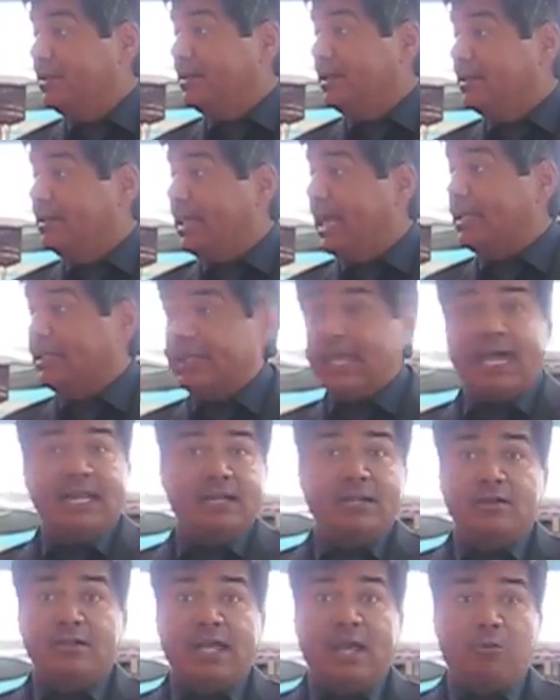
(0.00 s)

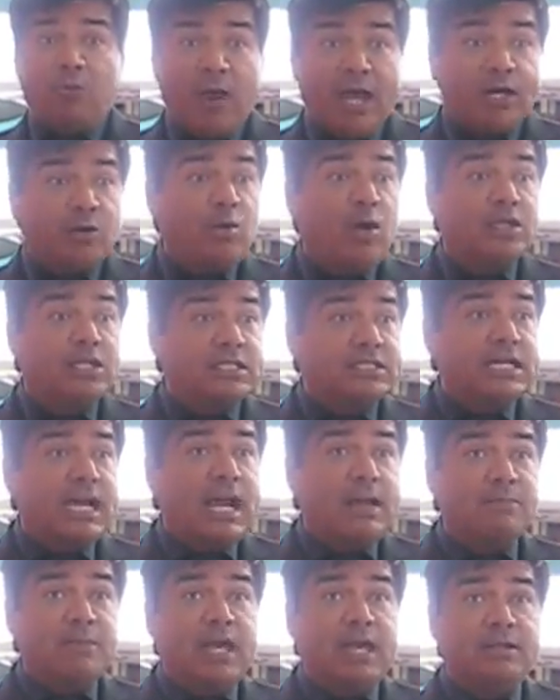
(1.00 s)
That right around the
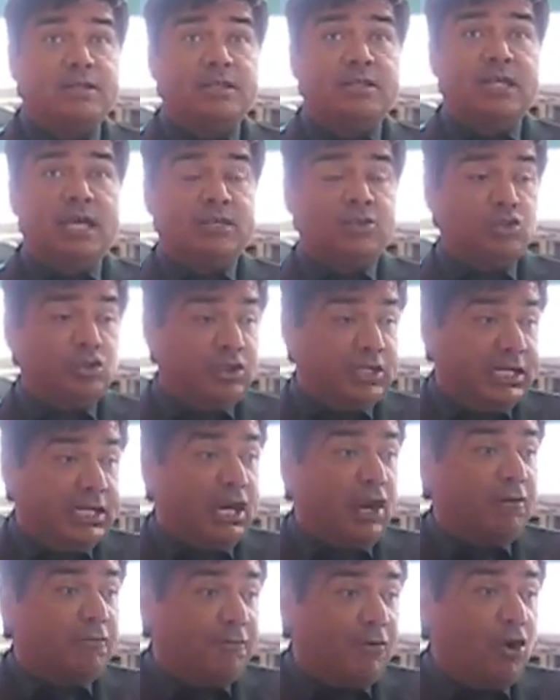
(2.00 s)
time that you need
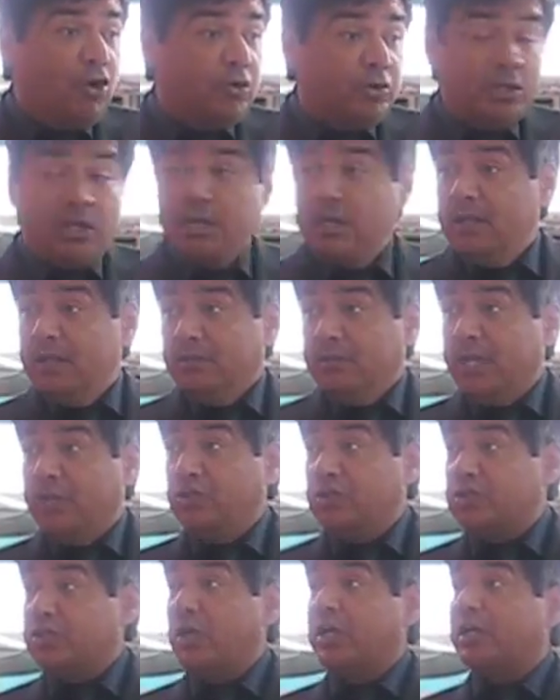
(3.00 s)
our vote, that
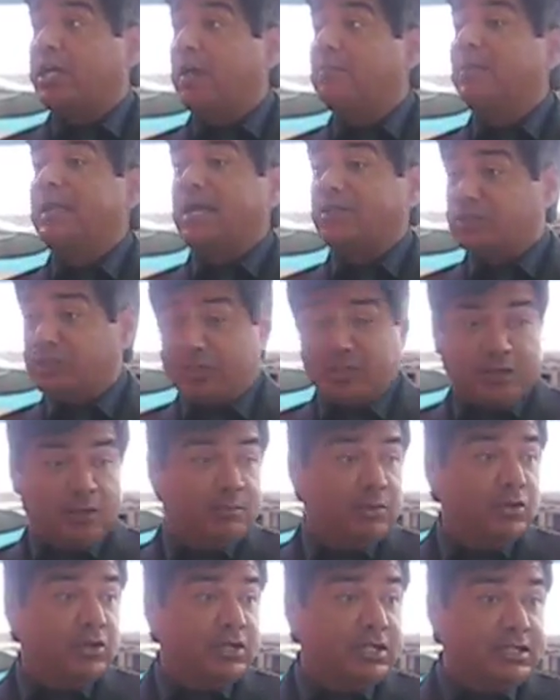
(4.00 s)
you start coming out to the
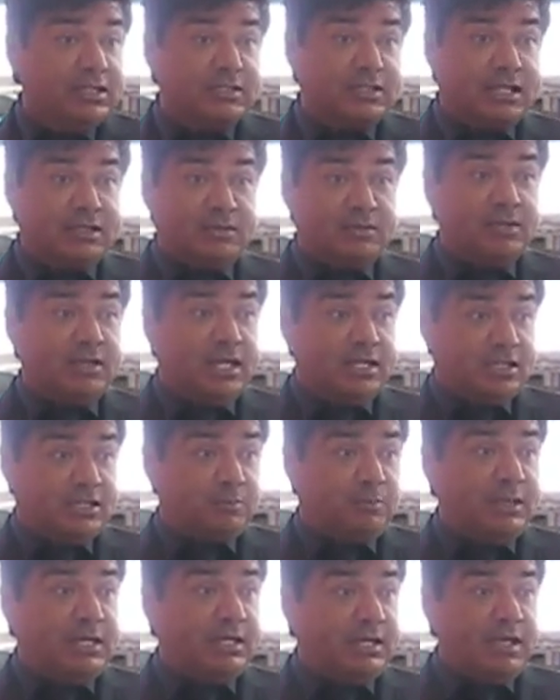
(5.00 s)
communities and
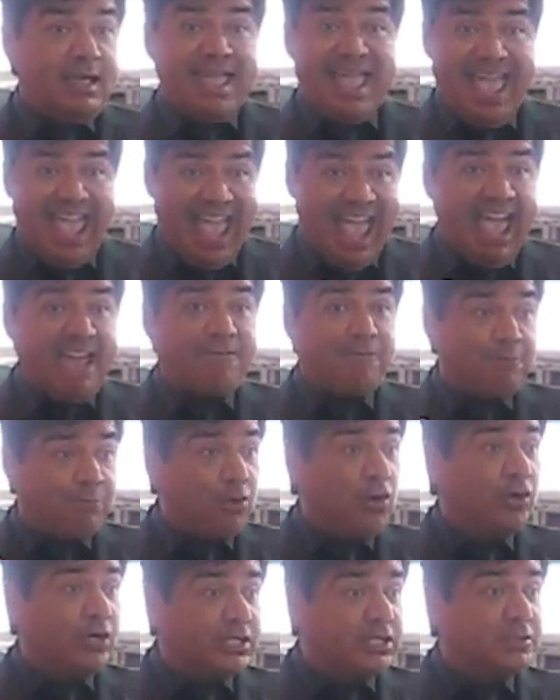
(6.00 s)
speak
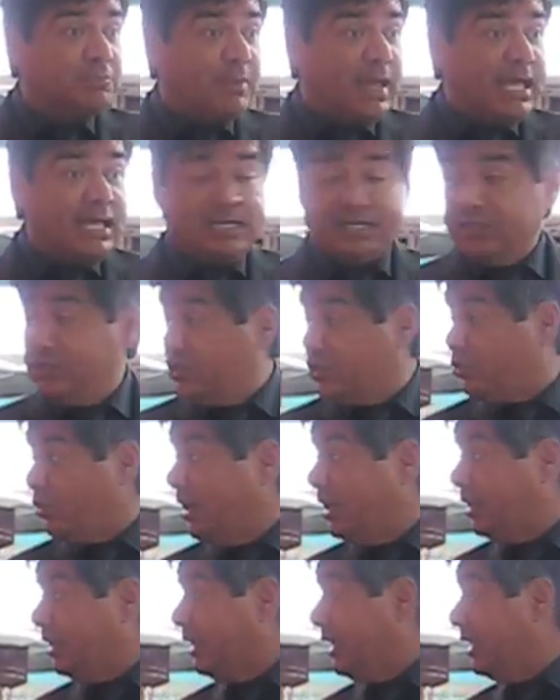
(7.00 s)
half-broken Spanish,
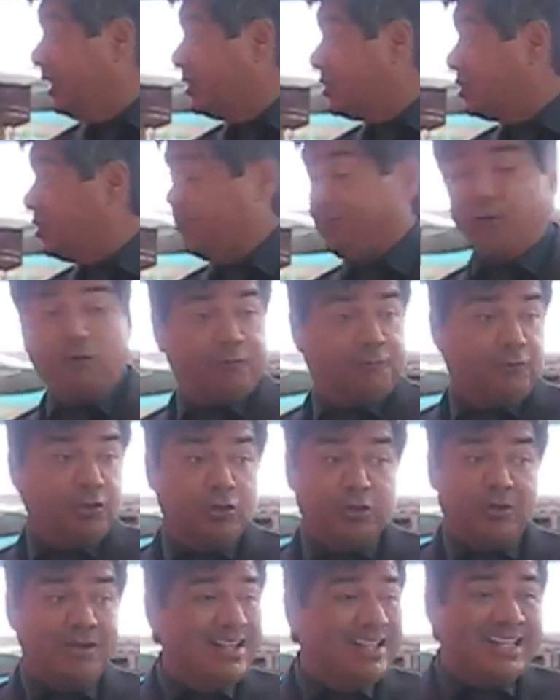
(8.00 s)
trying to get us to vote for
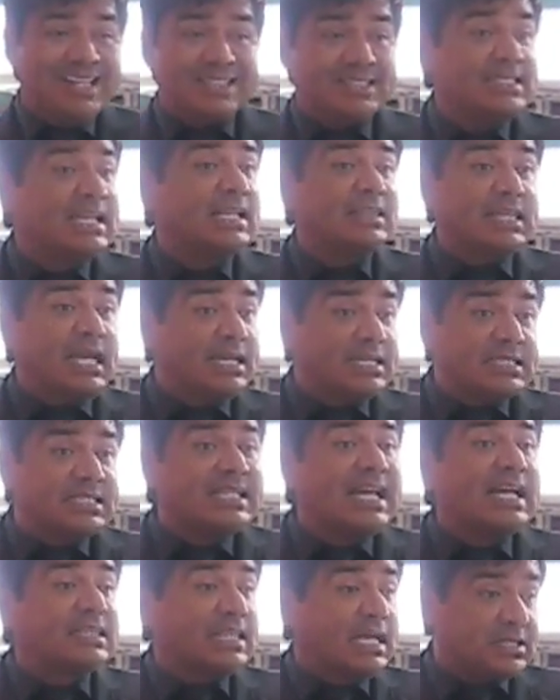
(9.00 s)
you. It's not that
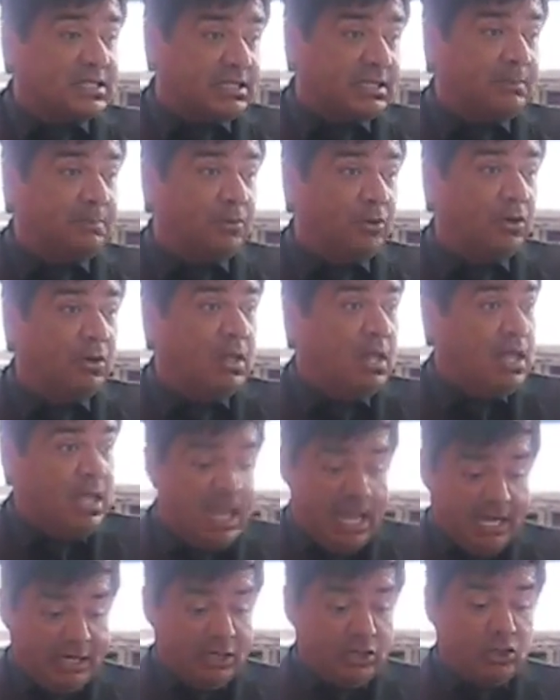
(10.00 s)
simple.
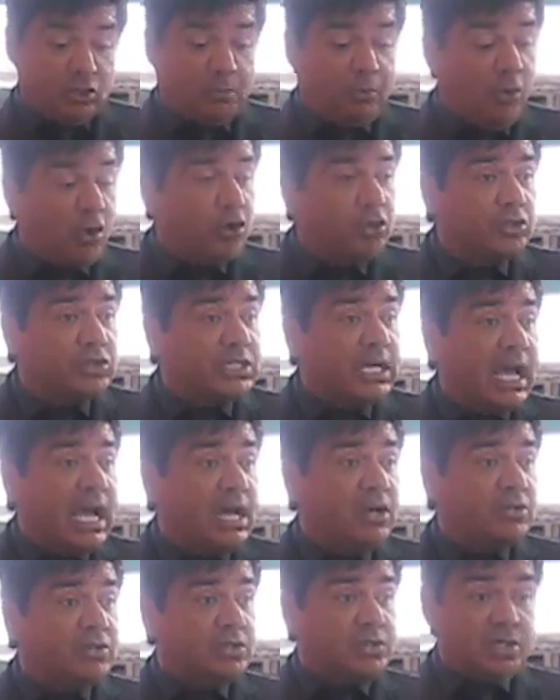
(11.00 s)
And in the border
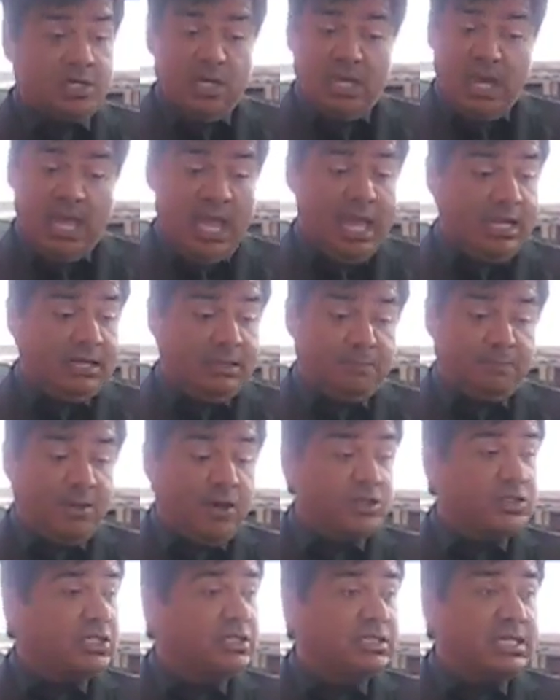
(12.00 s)
towns and in
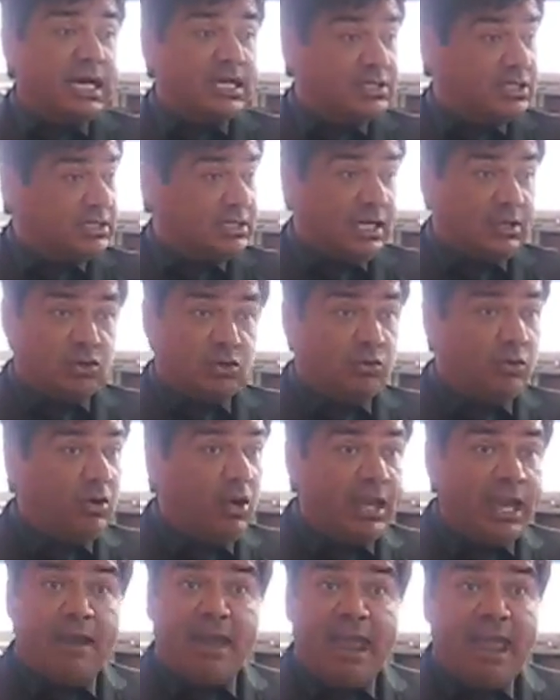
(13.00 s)
parts of Texas,
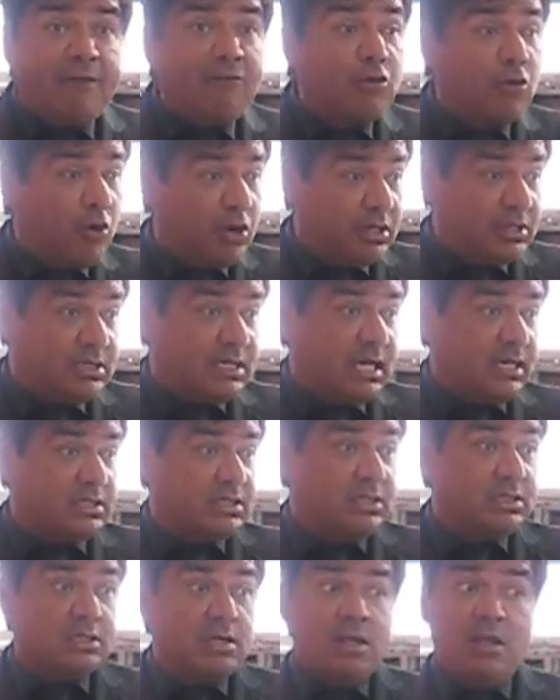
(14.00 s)
everywhere in
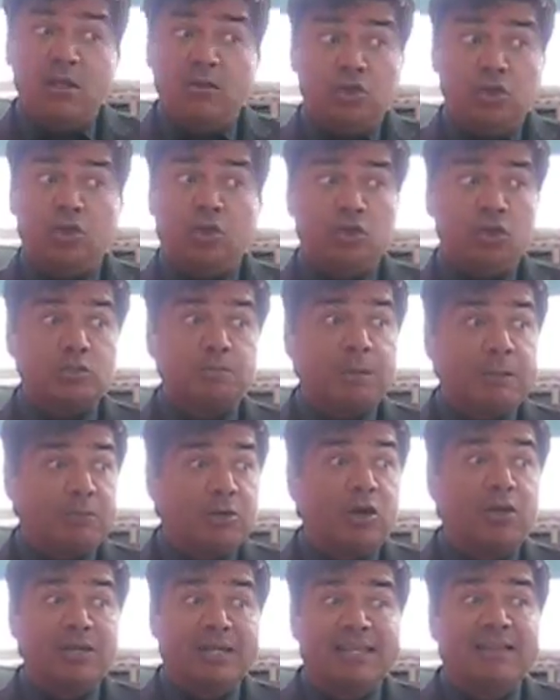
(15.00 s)
Texas, those
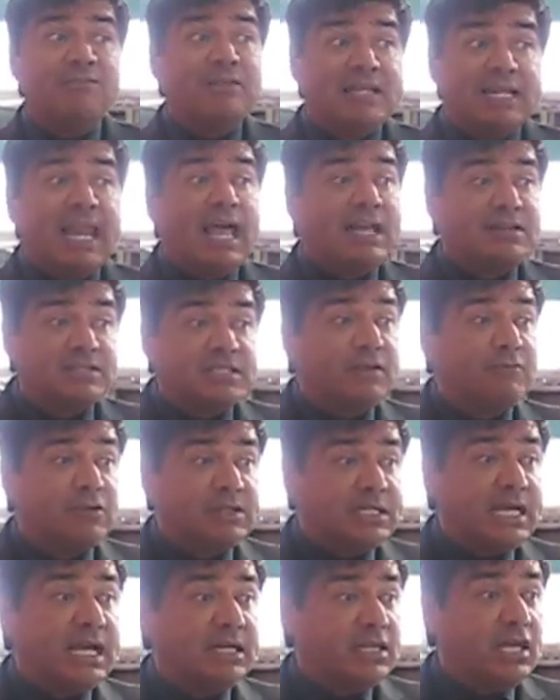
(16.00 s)
people are living lives
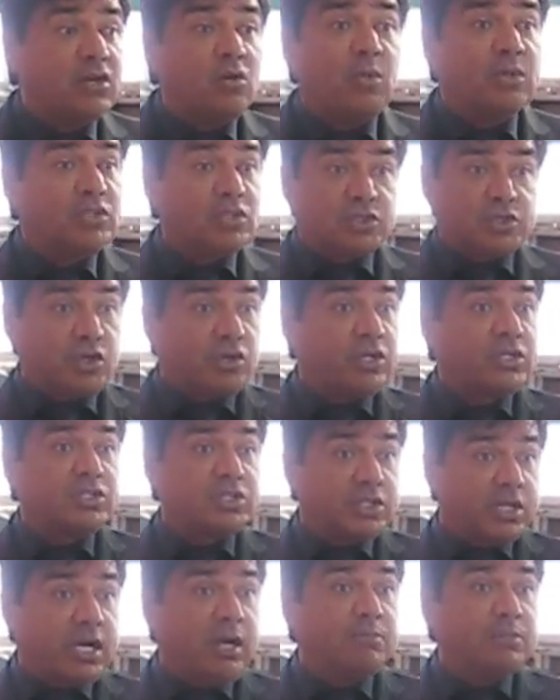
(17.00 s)
every day. They don't want the circus
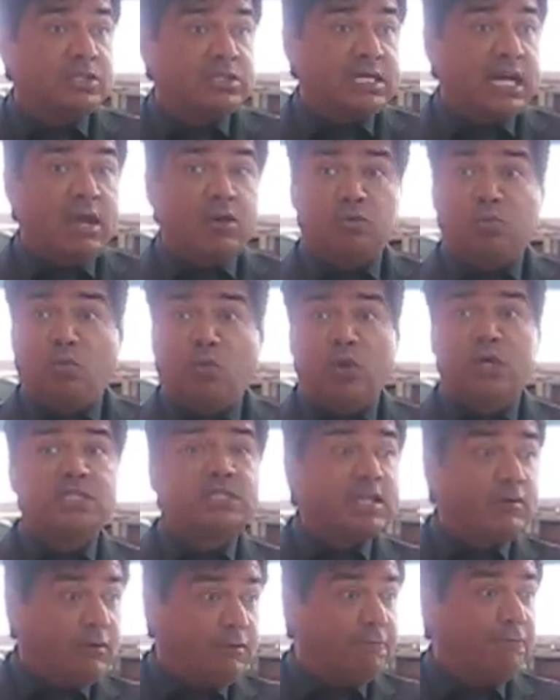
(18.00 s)
to come to town
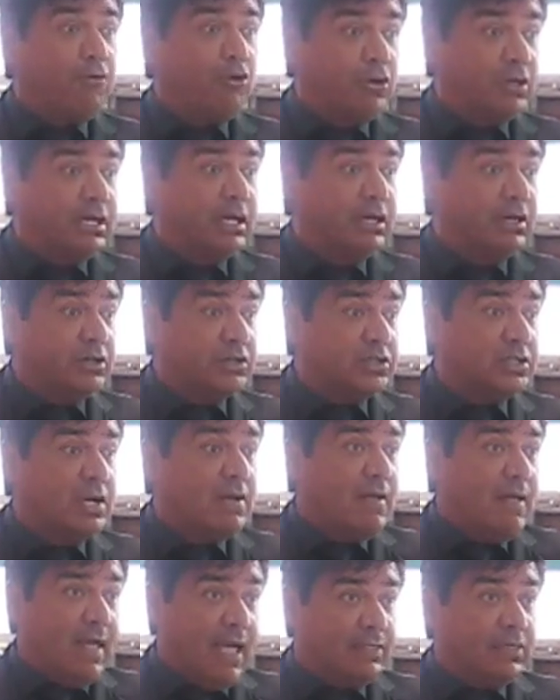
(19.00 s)
once every 4 years
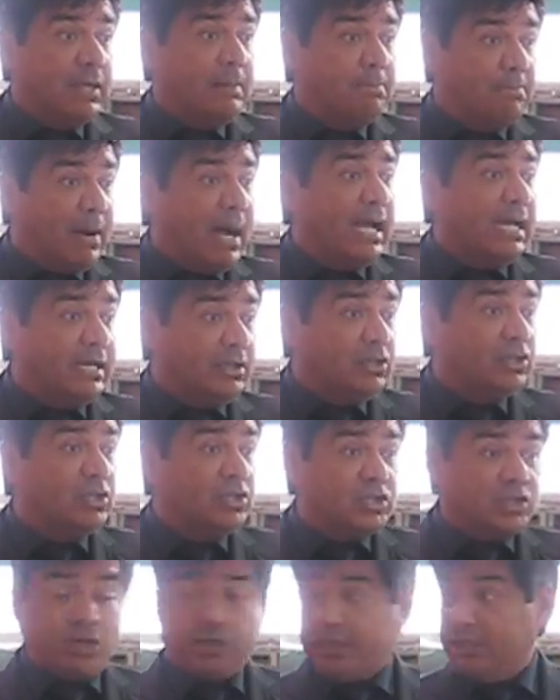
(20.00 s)
and then buy into
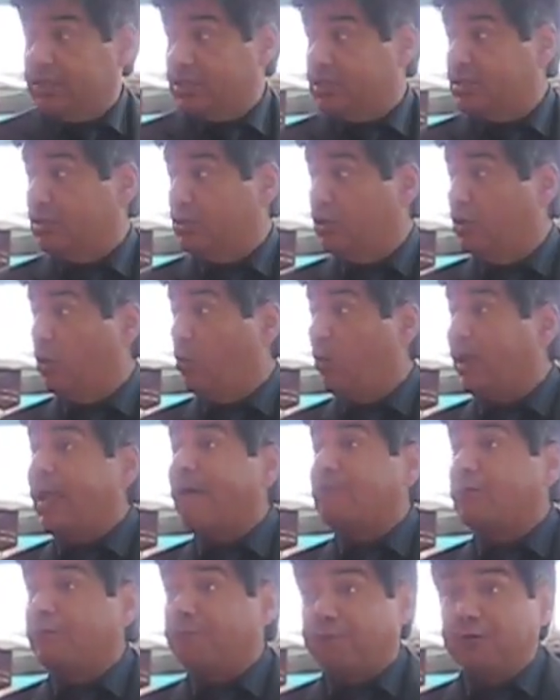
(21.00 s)
the circus. We
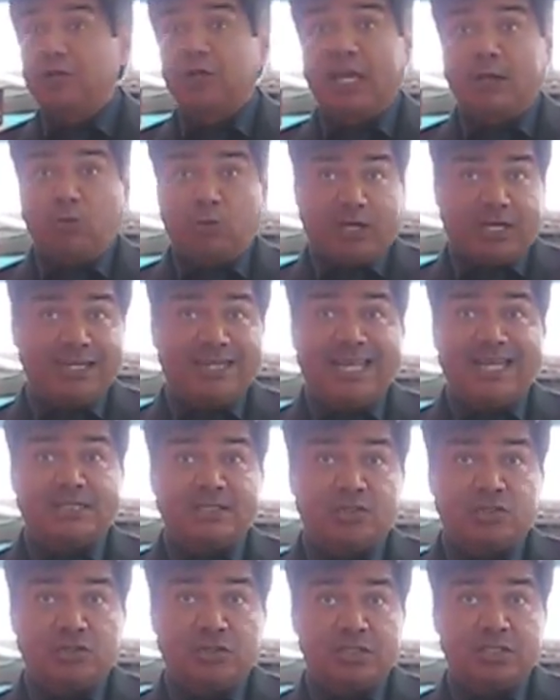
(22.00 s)
have to feel like we're
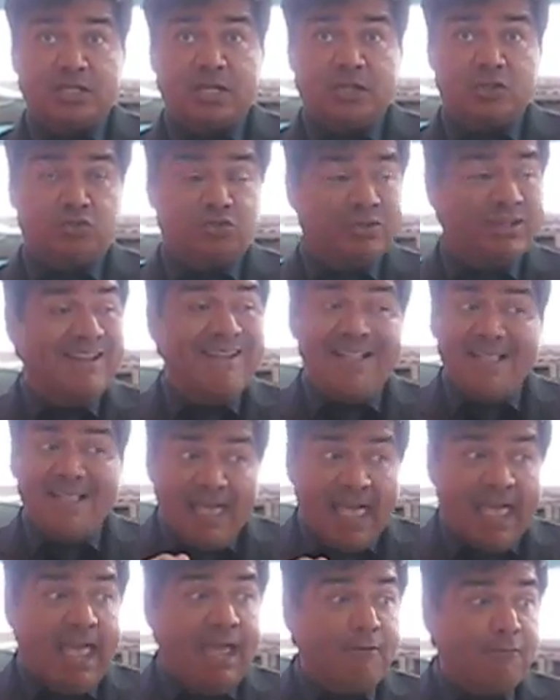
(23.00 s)
connected to this country
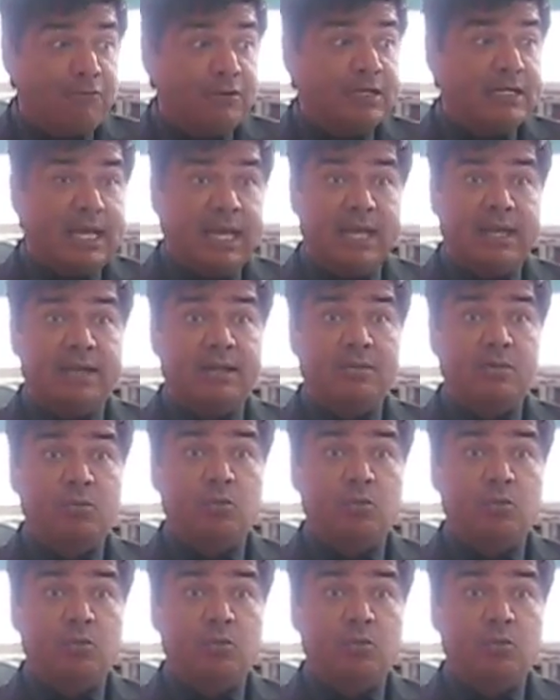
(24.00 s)
every day.